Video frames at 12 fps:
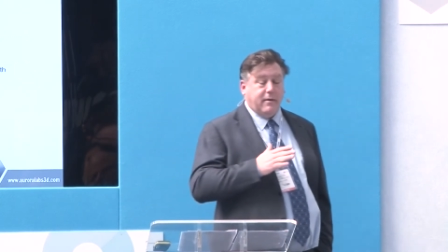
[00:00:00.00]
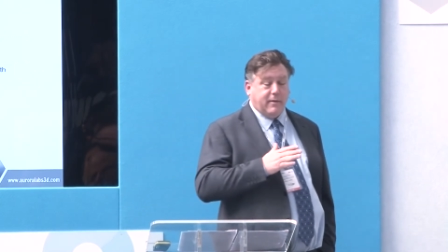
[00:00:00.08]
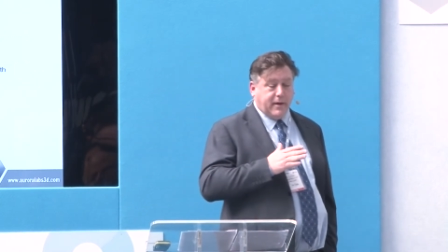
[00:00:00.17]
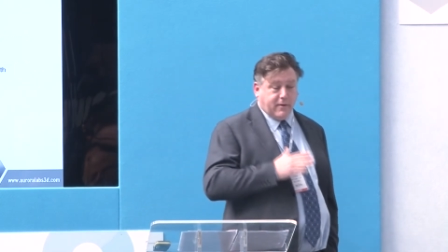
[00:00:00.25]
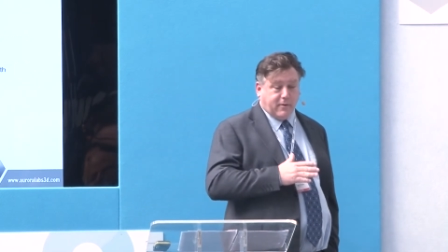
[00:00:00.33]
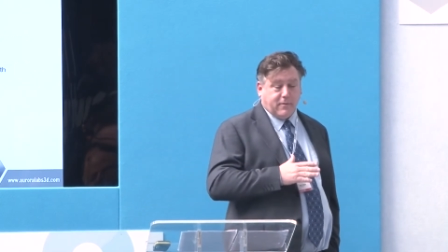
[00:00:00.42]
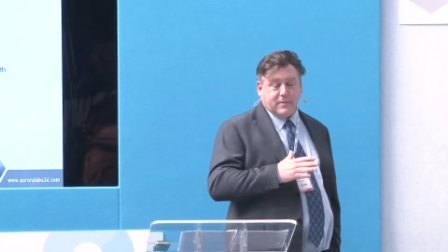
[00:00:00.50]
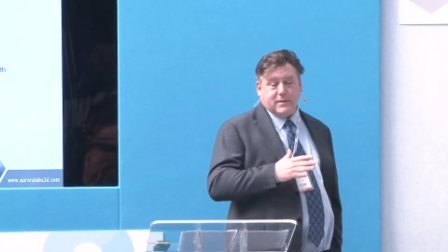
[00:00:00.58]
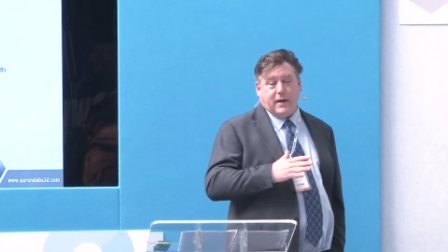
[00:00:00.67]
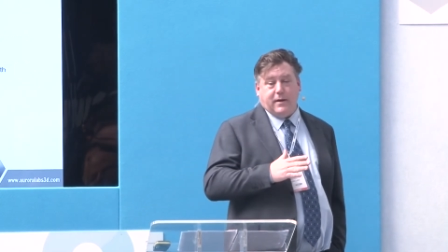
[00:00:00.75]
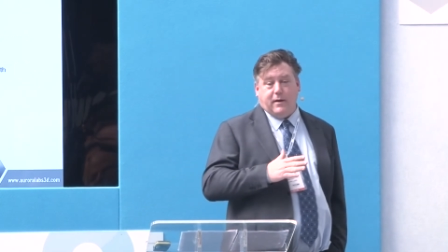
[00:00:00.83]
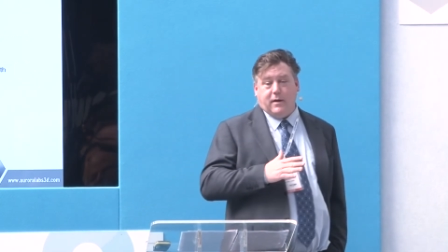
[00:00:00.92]
then all of a
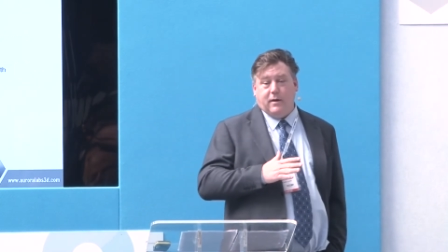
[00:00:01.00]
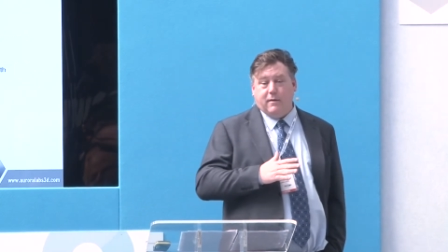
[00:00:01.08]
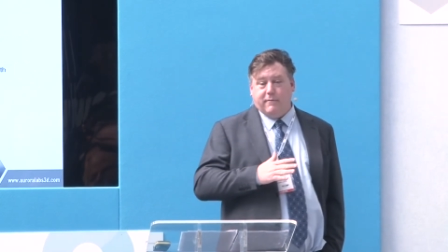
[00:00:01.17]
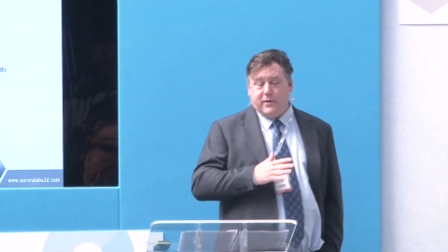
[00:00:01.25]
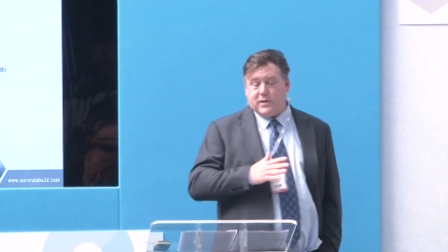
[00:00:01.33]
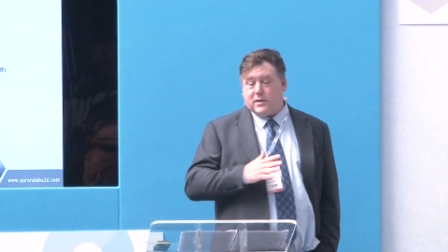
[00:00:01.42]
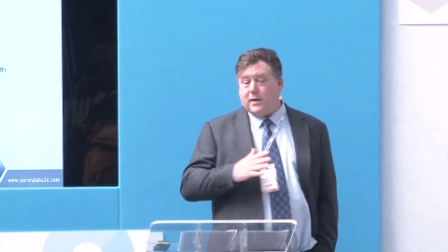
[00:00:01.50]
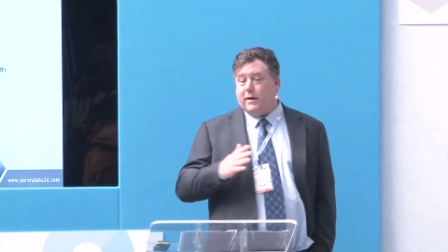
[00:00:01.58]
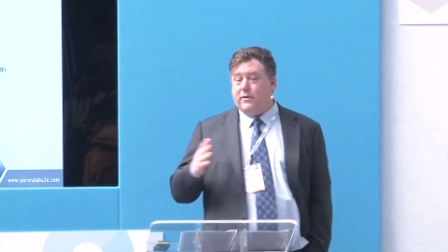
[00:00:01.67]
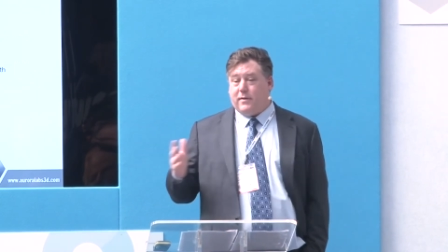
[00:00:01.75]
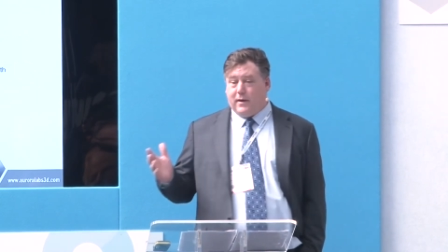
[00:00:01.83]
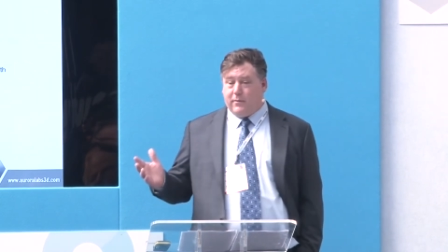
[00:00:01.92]
sudden, virtually
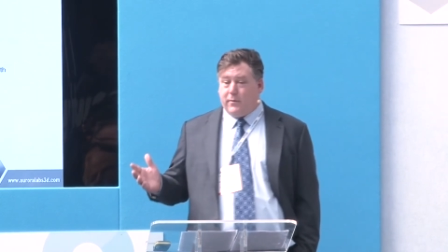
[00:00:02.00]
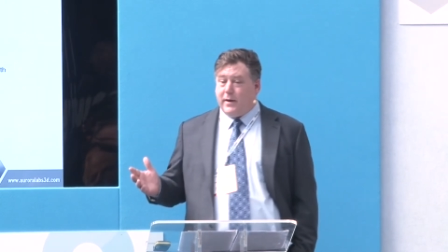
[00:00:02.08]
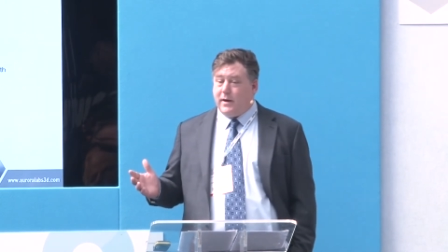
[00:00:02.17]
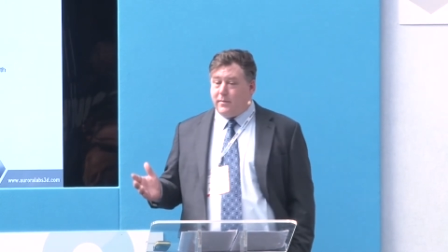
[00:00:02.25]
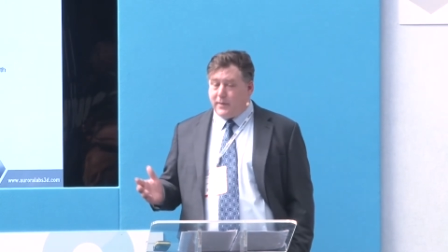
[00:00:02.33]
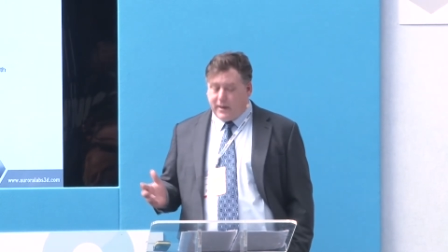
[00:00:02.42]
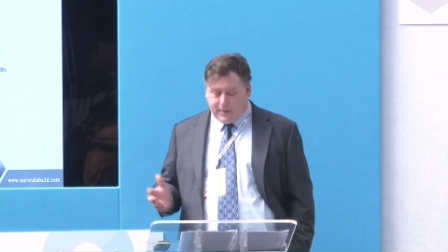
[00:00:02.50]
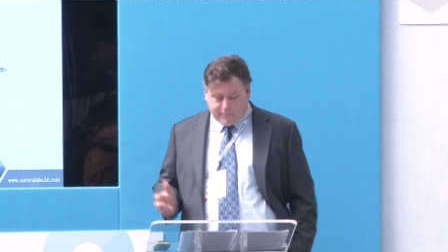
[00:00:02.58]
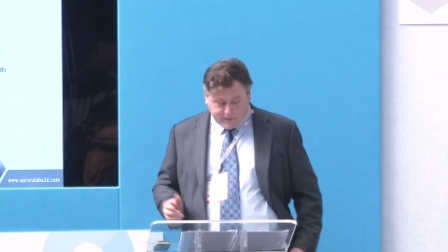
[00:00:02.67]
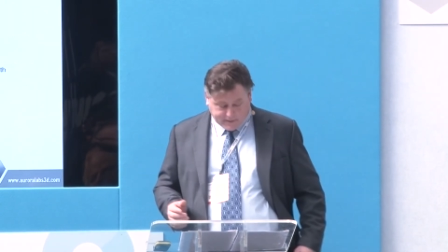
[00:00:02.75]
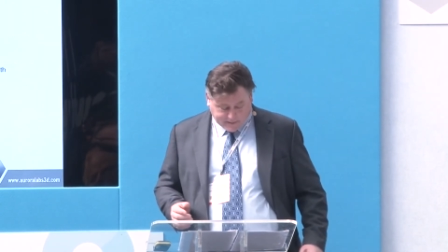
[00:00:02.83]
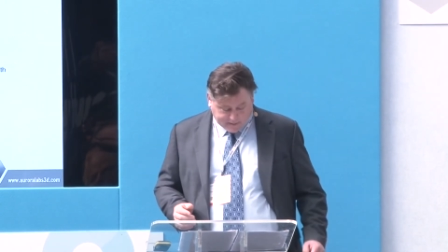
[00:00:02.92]
everything will end up getting
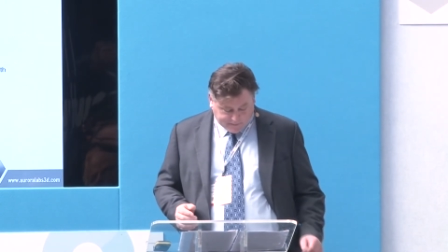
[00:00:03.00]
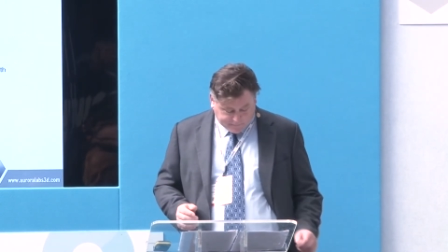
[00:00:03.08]
printed.